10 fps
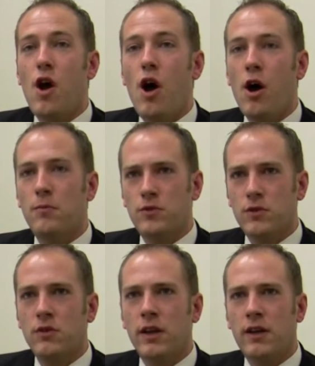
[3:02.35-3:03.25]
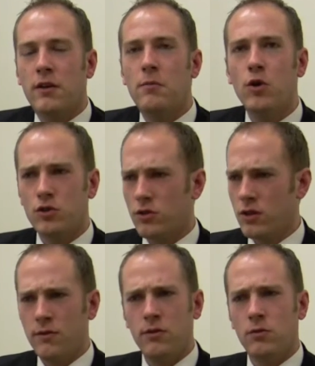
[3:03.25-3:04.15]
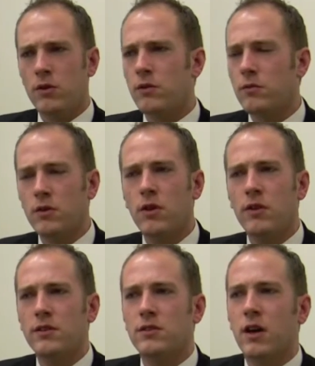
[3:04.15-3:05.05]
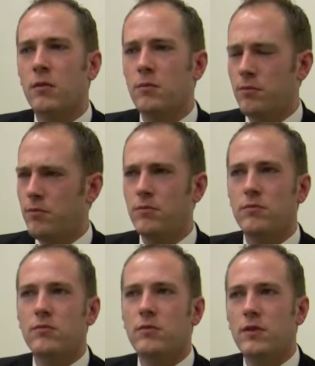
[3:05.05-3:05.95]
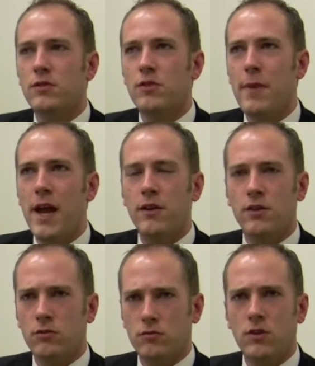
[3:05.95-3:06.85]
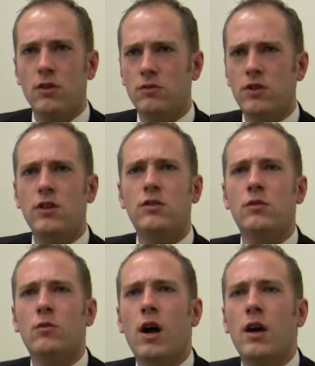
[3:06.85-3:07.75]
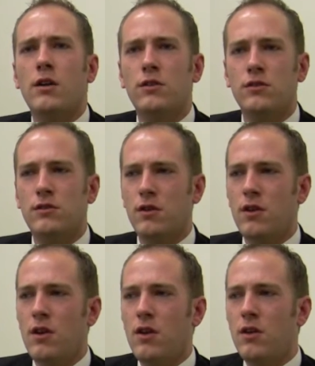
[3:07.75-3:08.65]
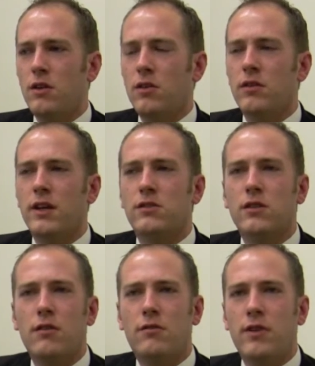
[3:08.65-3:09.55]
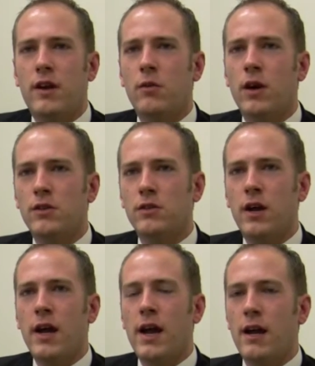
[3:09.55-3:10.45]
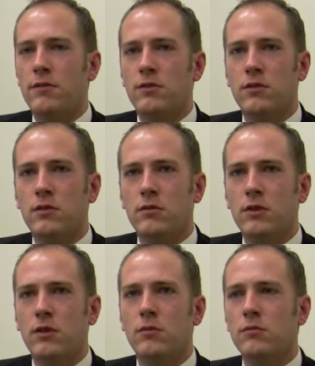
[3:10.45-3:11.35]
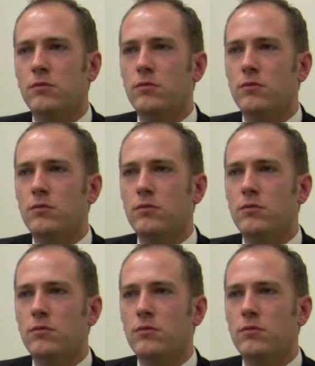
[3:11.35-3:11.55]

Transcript: up to like an emotional level where they start demanding, teacher, why is that's not fair, why should I have to